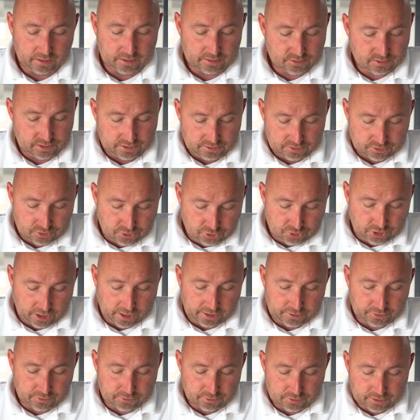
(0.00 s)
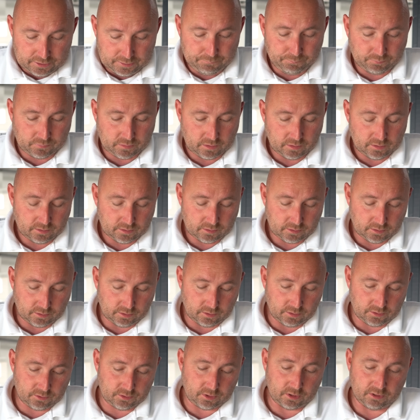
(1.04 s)
since January.
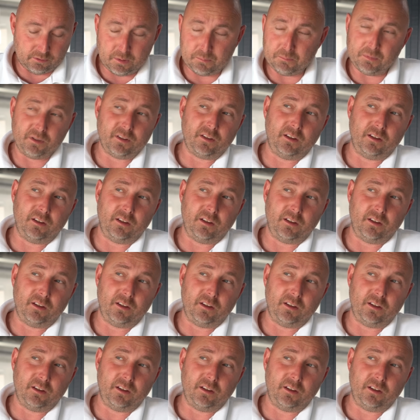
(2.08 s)
So remember